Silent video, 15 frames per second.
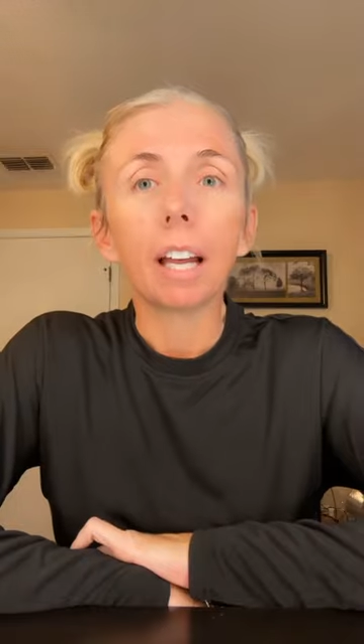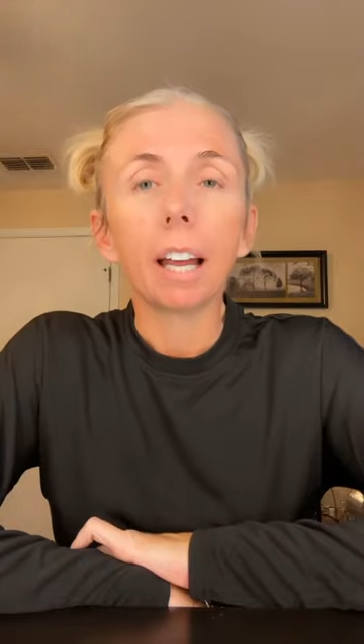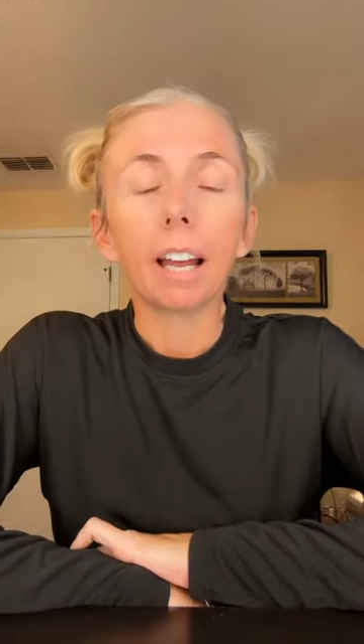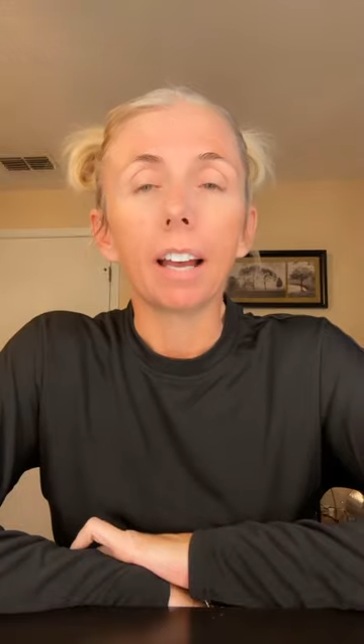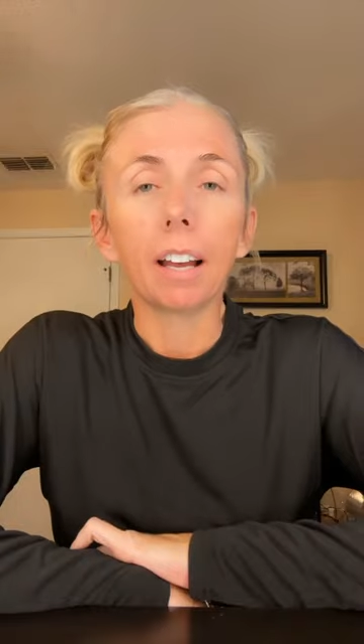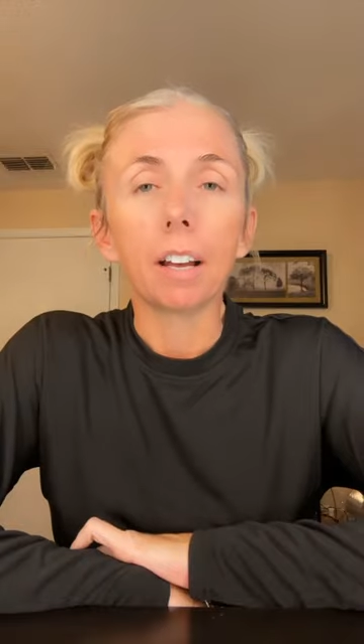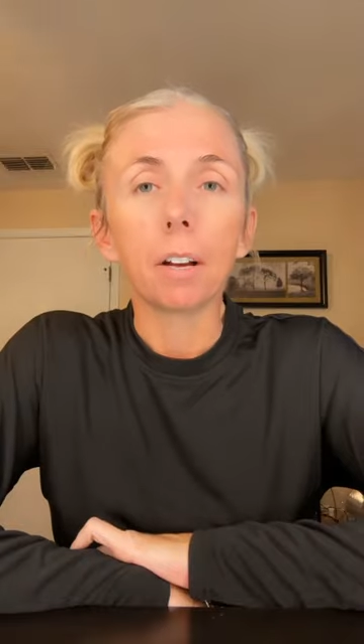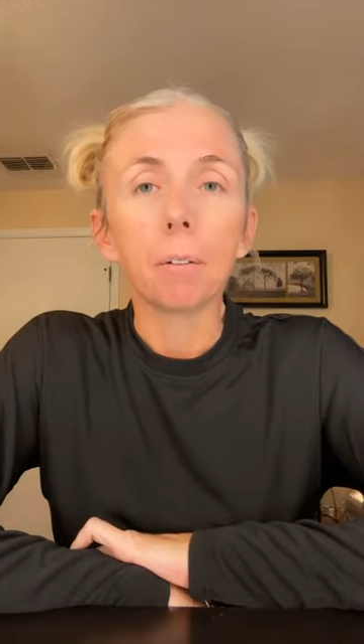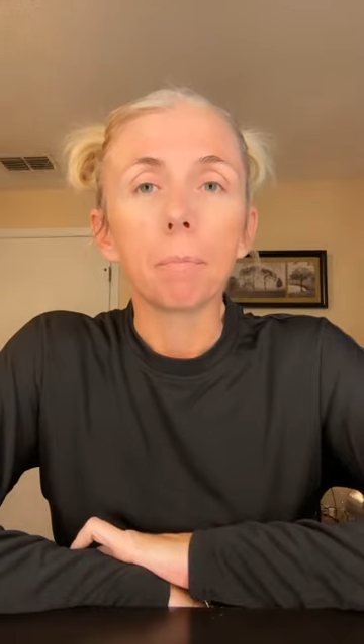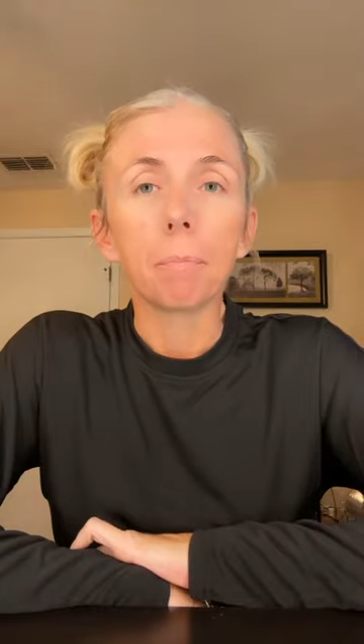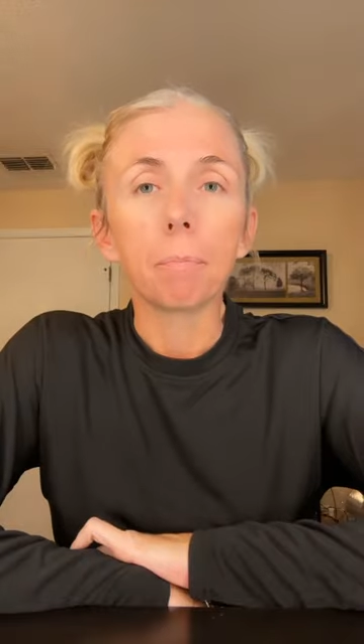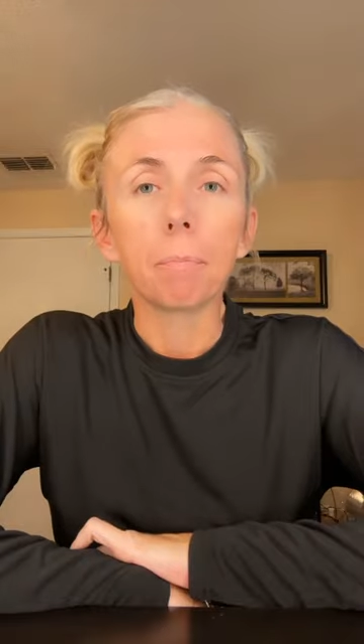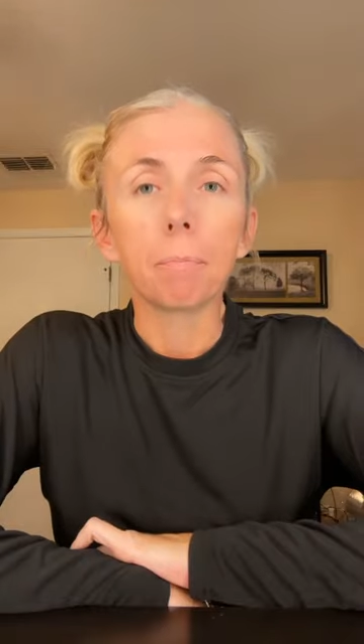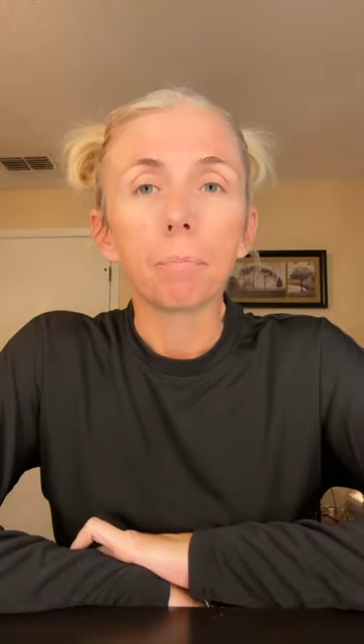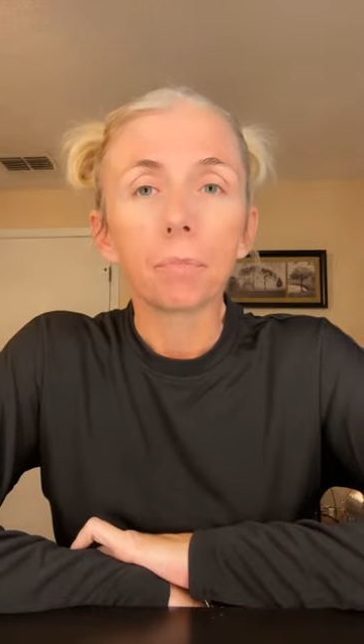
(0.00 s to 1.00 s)

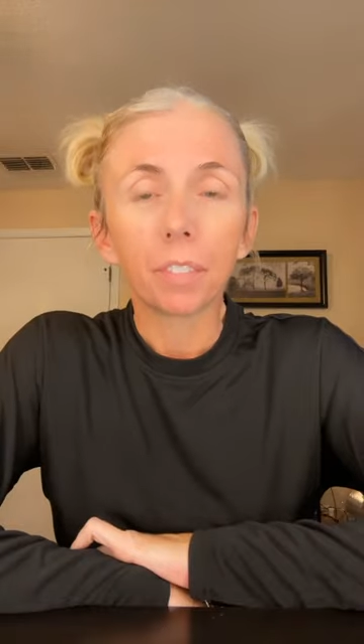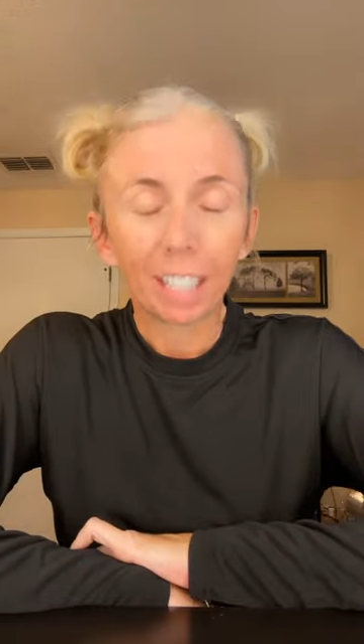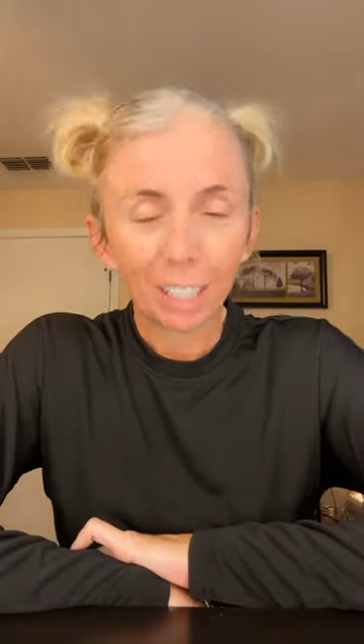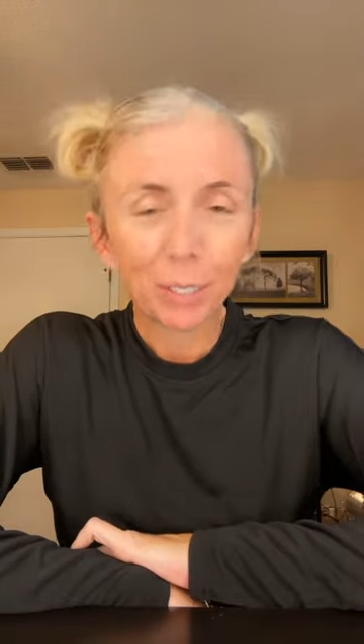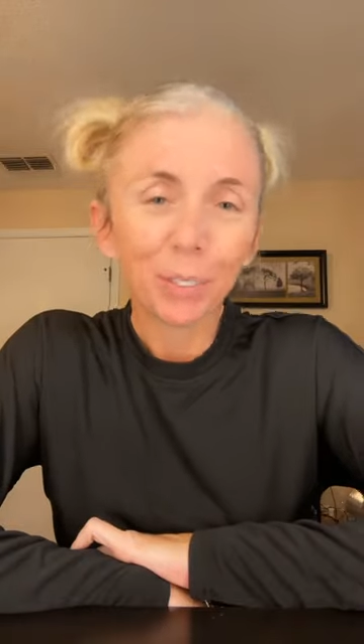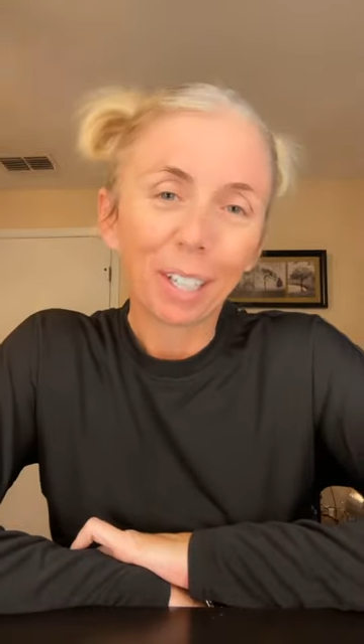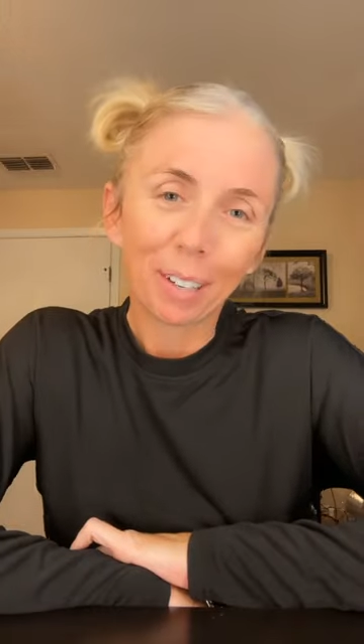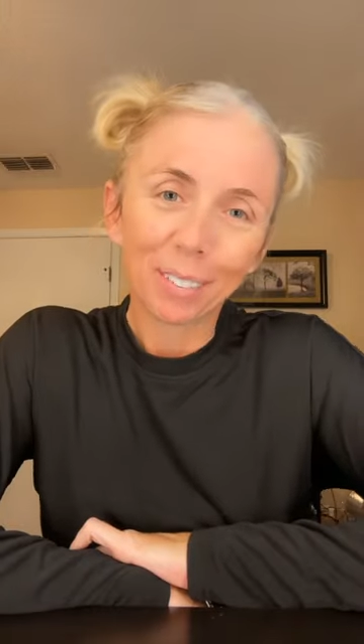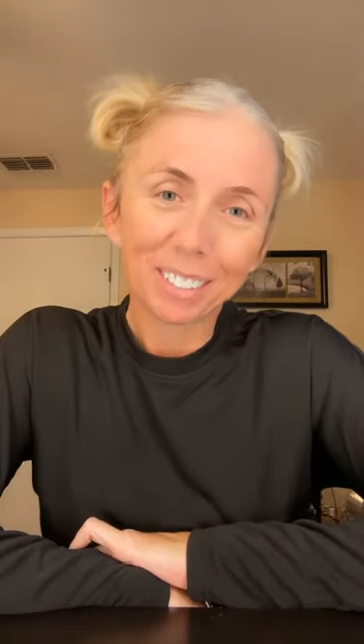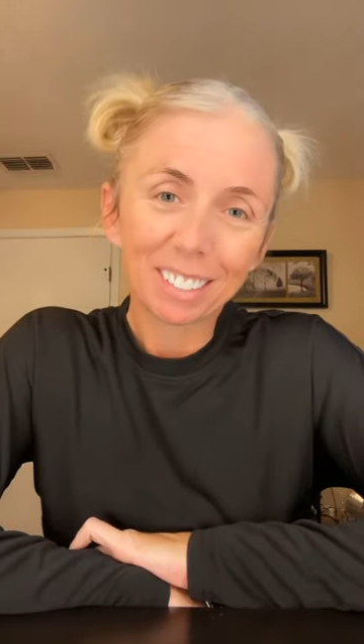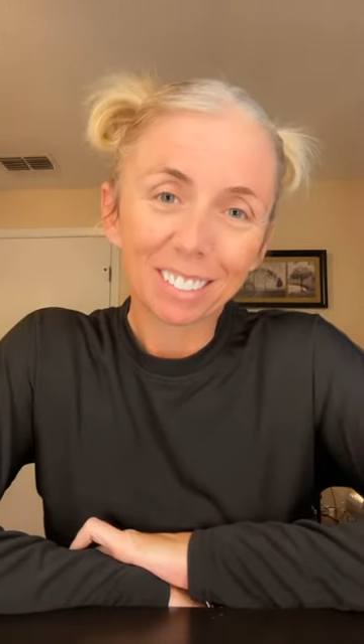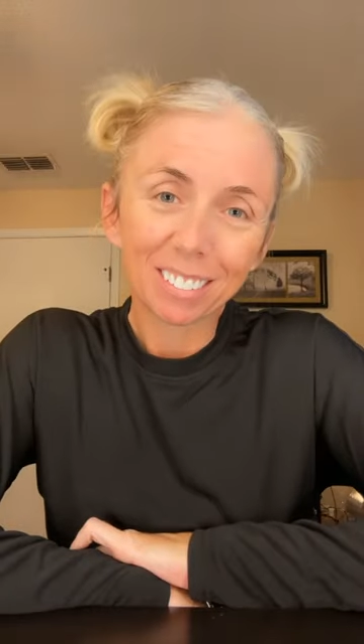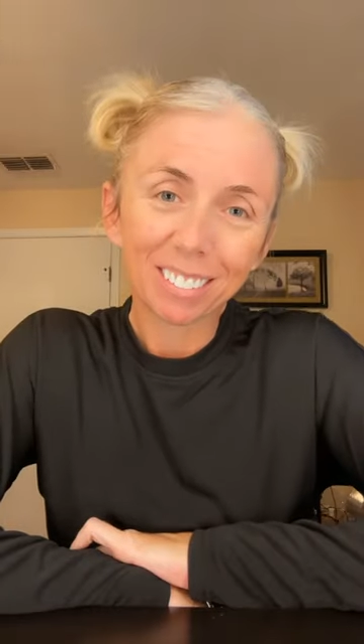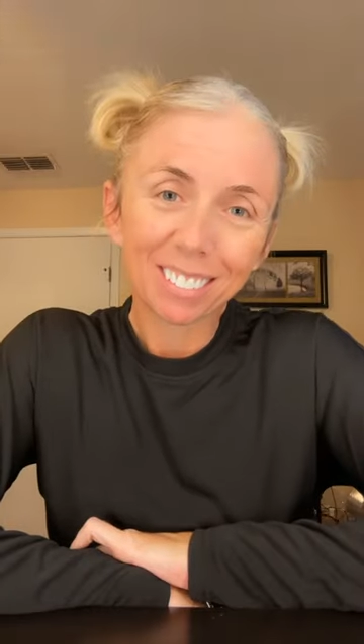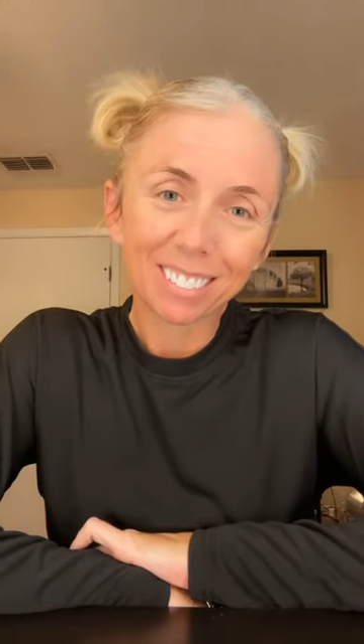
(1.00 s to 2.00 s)
Um, that's what I would
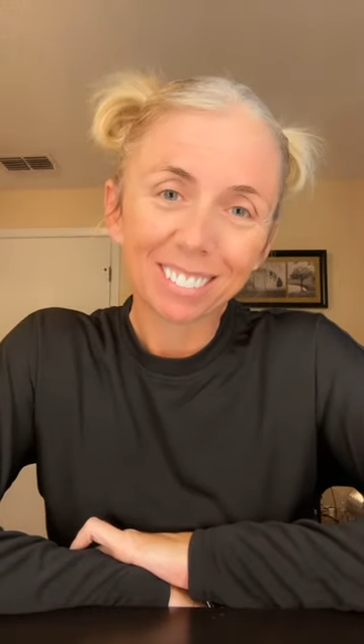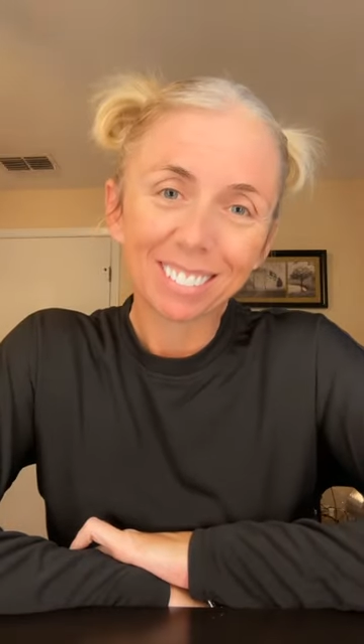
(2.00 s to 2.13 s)
do